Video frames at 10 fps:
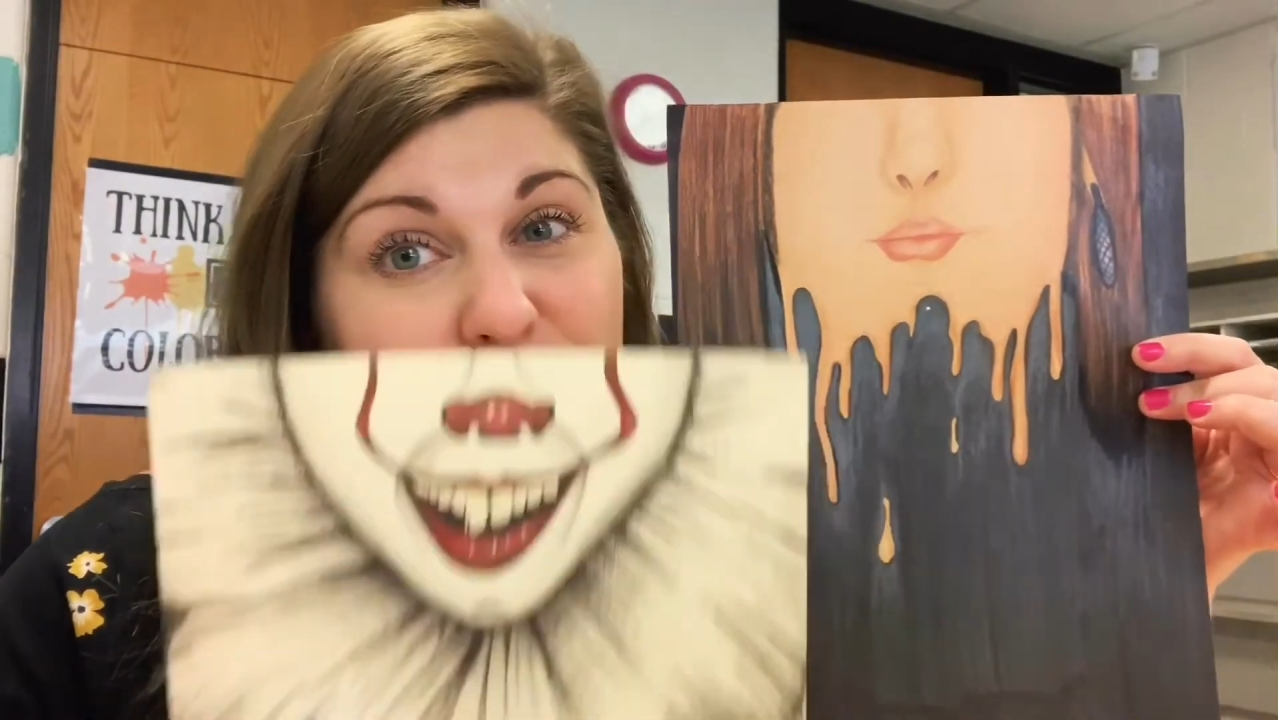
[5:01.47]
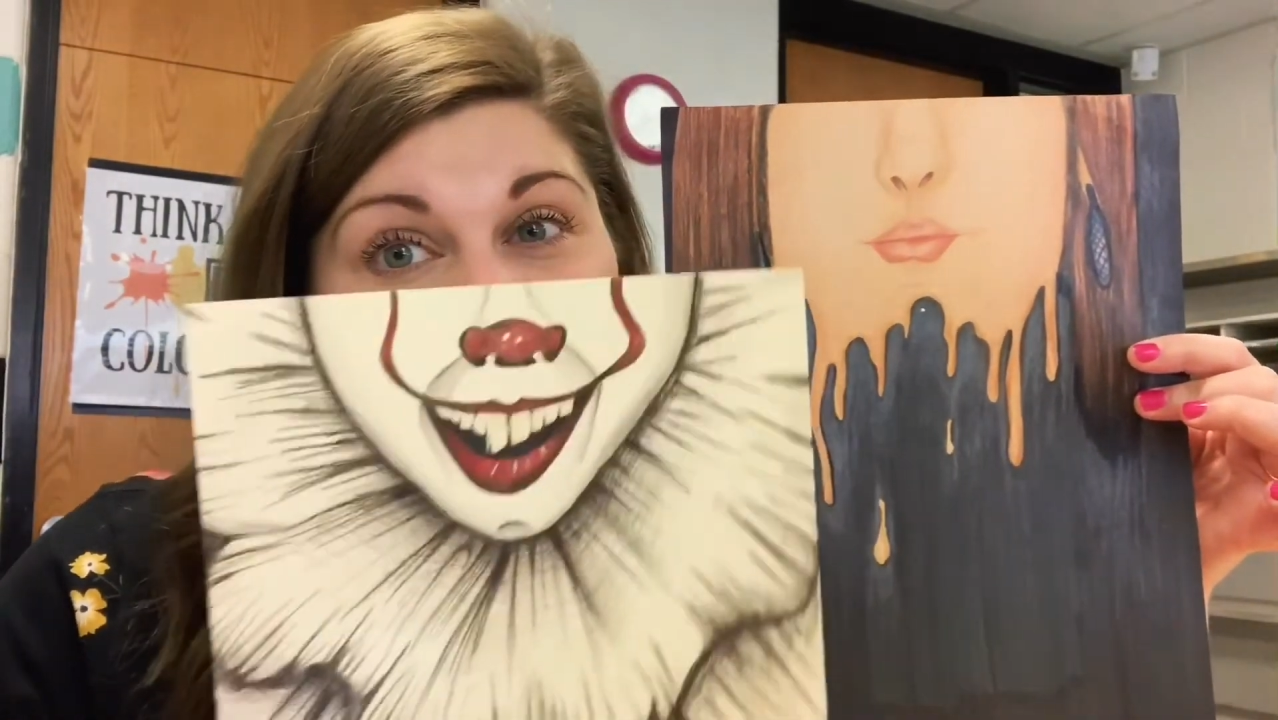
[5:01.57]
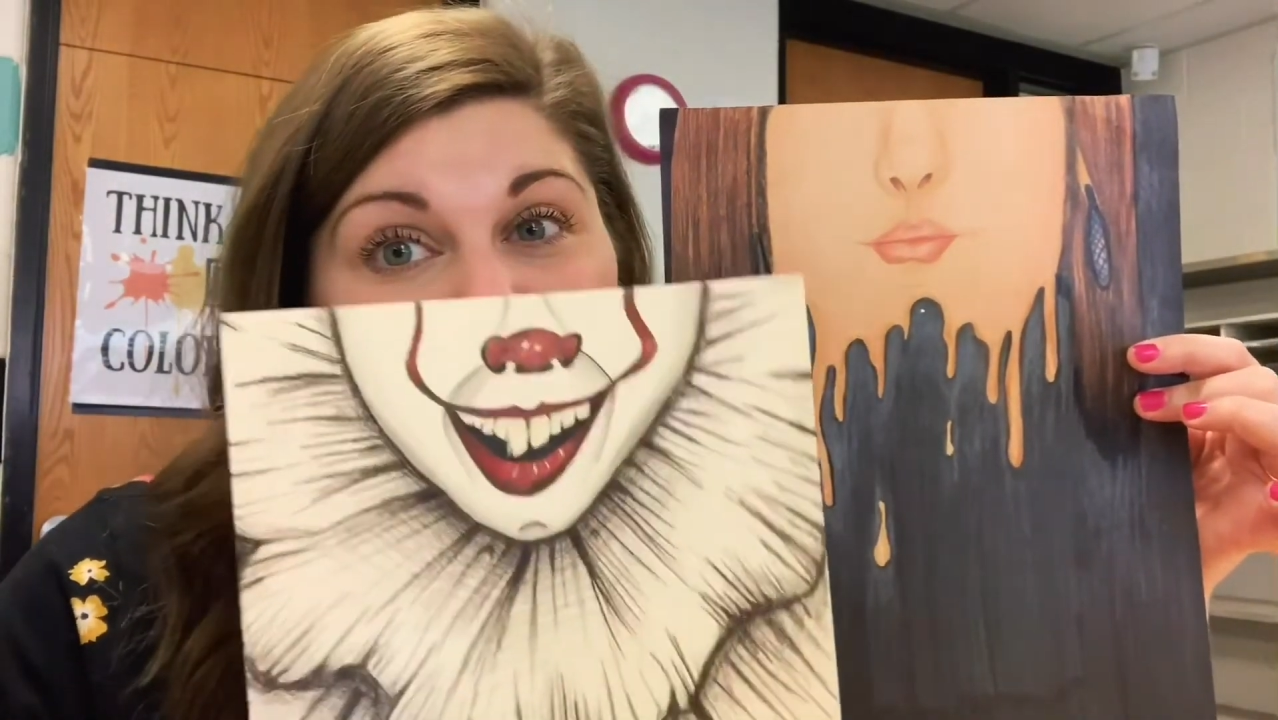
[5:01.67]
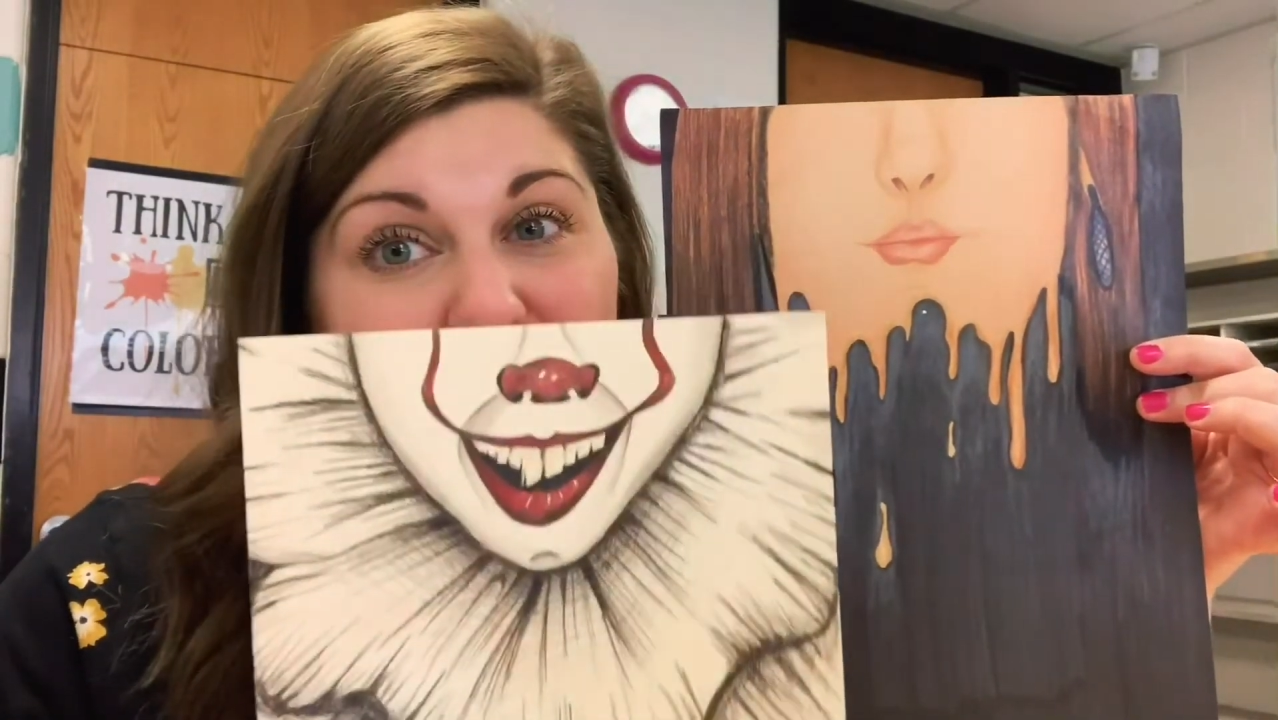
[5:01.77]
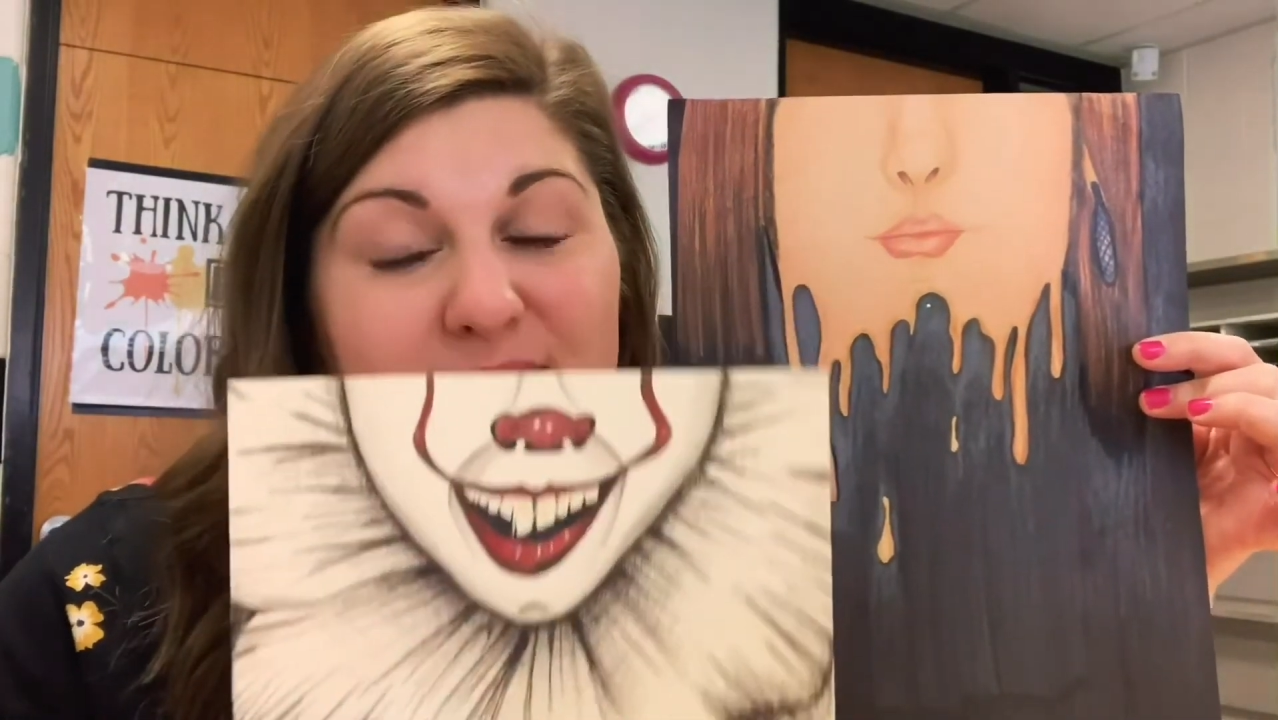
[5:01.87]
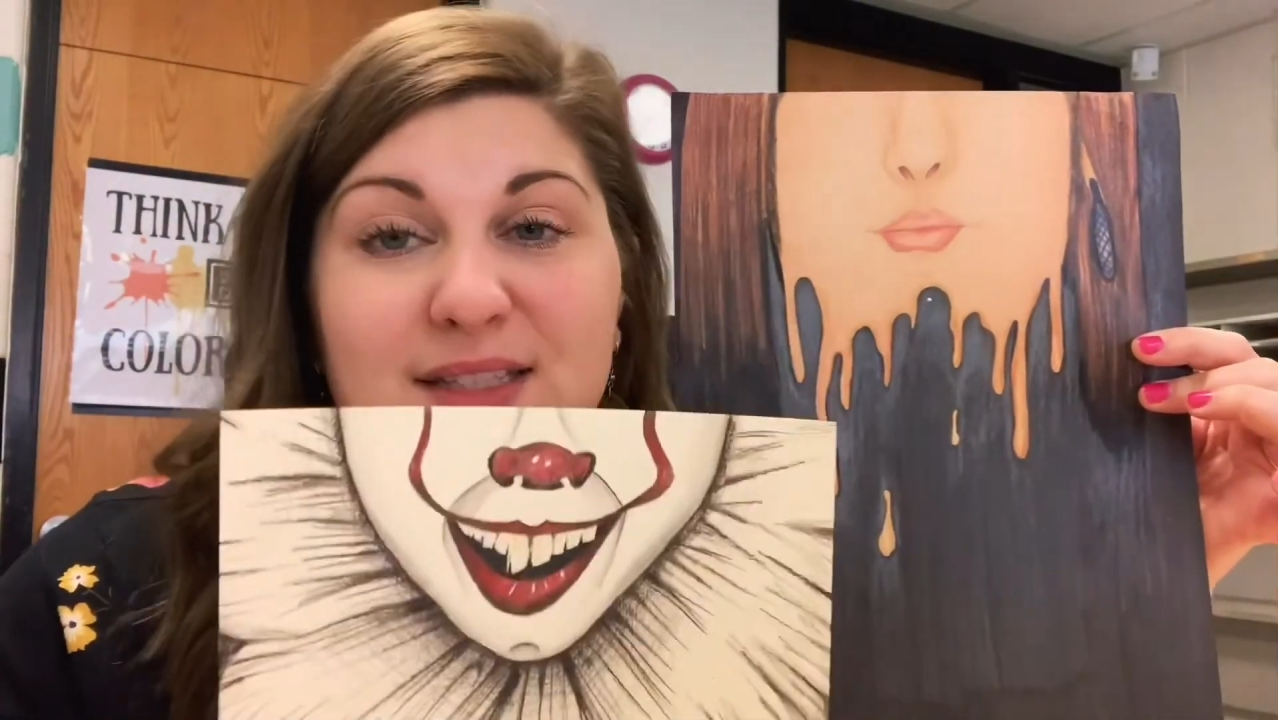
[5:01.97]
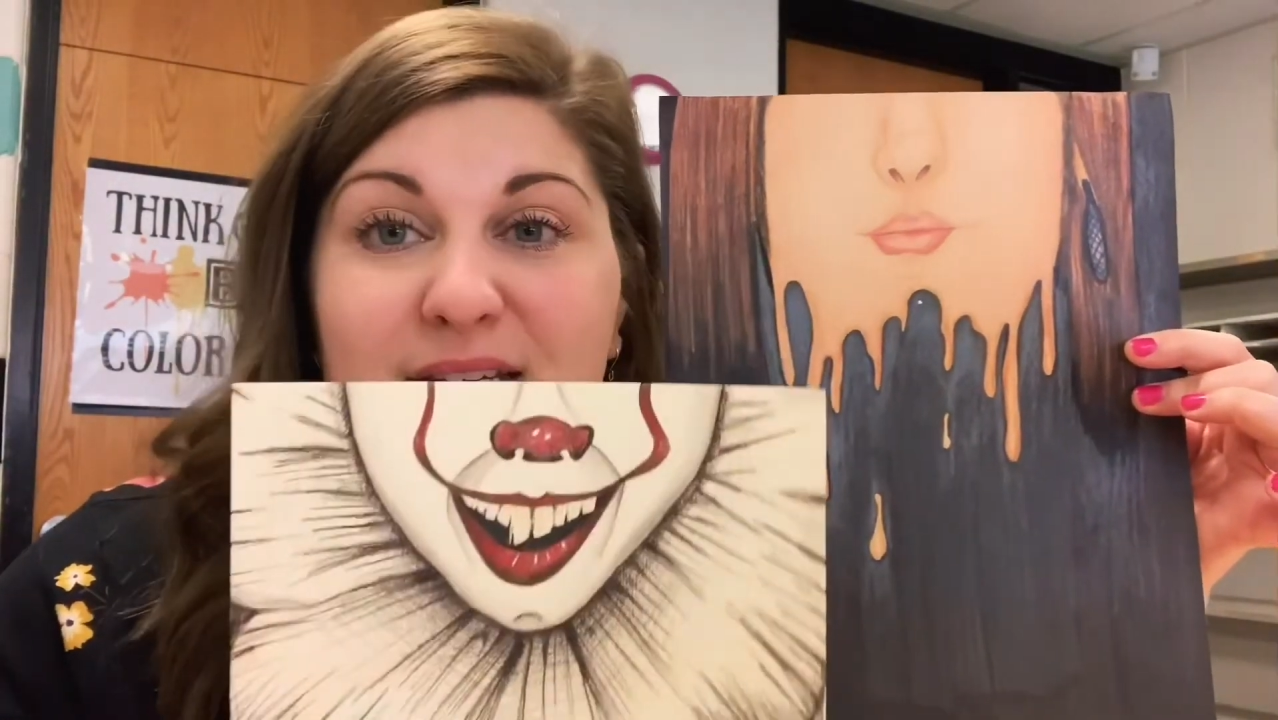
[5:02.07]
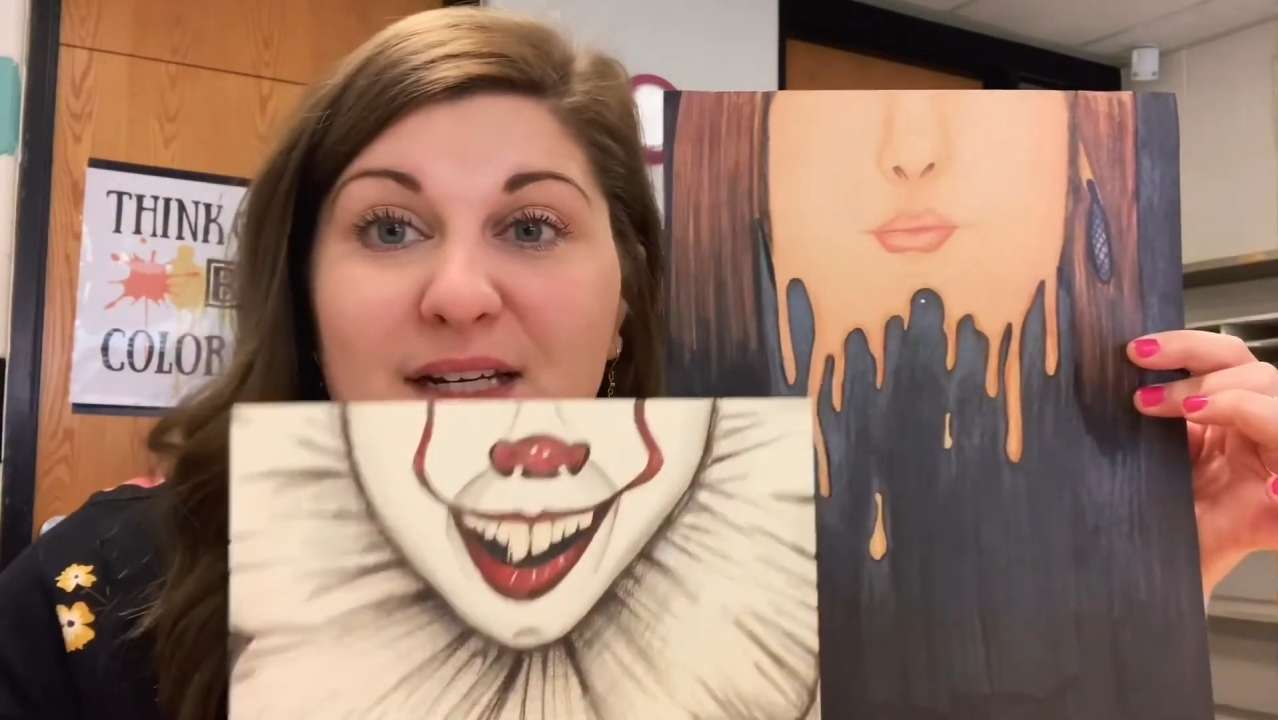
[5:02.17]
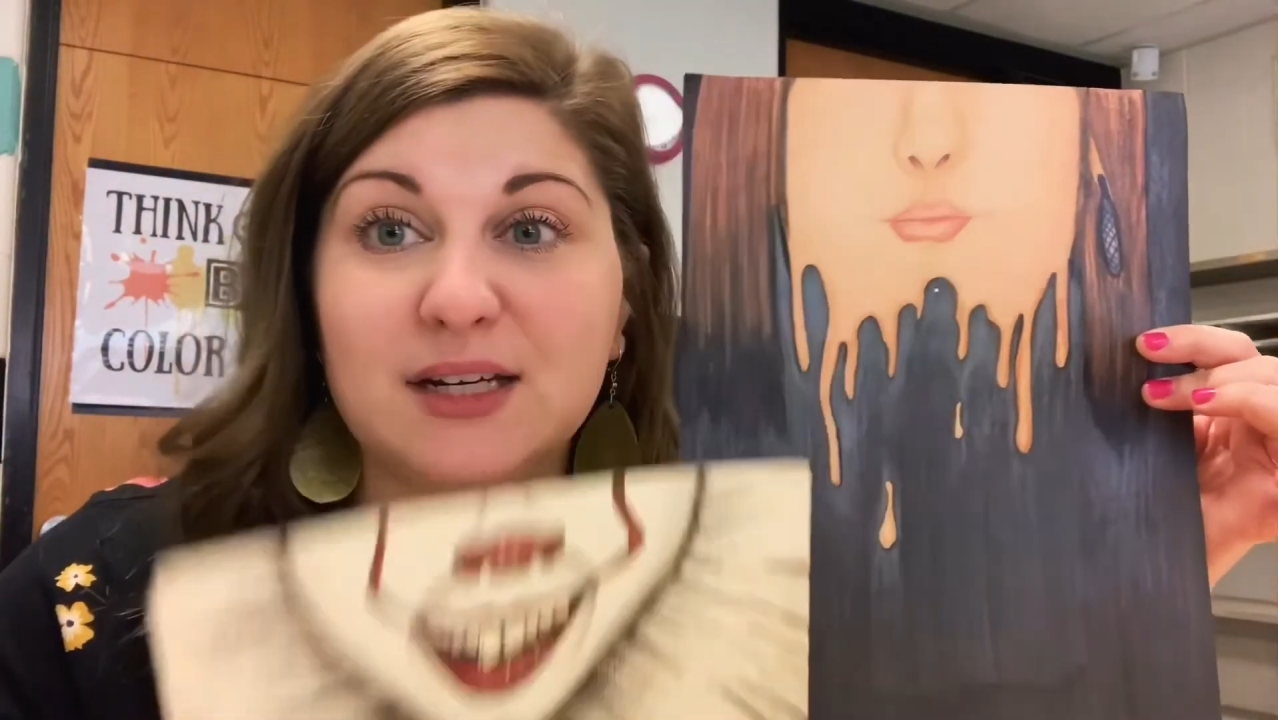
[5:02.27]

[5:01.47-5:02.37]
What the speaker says: realistic